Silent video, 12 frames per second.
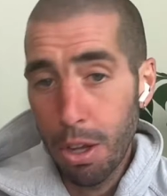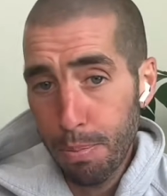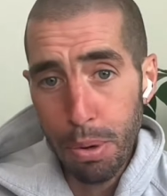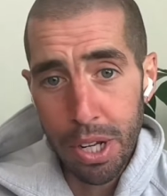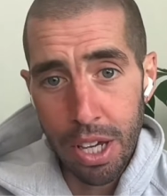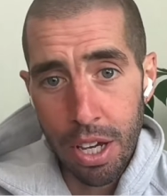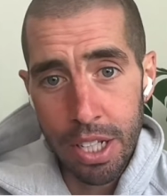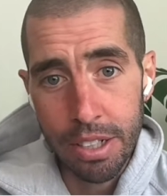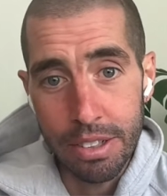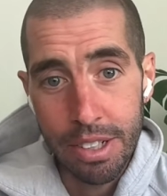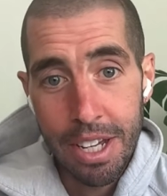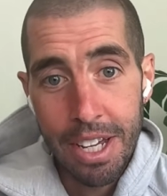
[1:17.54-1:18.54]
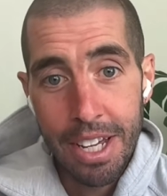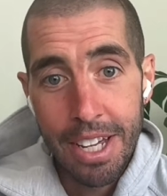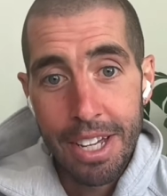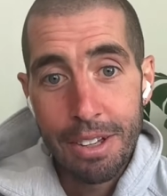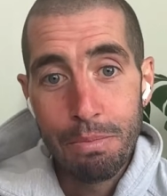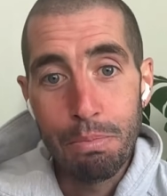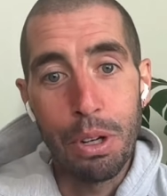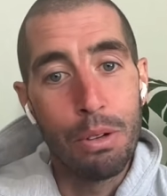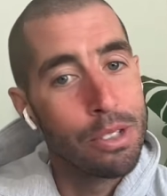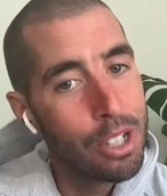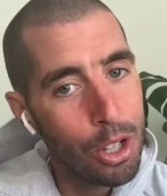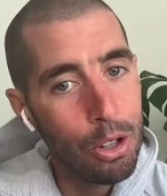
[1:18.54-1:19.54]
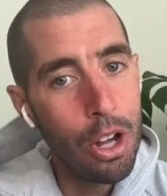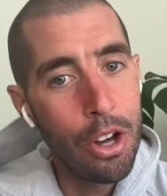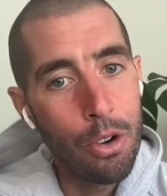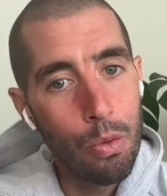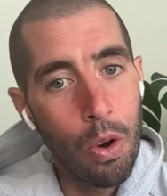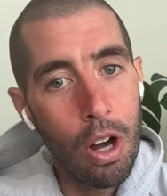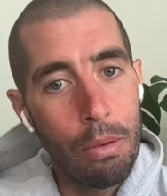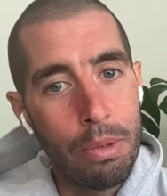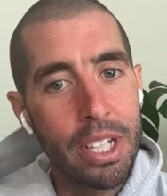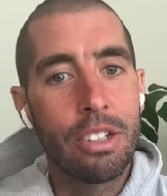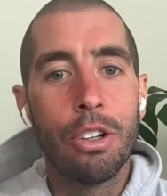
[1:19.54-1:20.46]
they're pretty good. But he was a little underwhelming,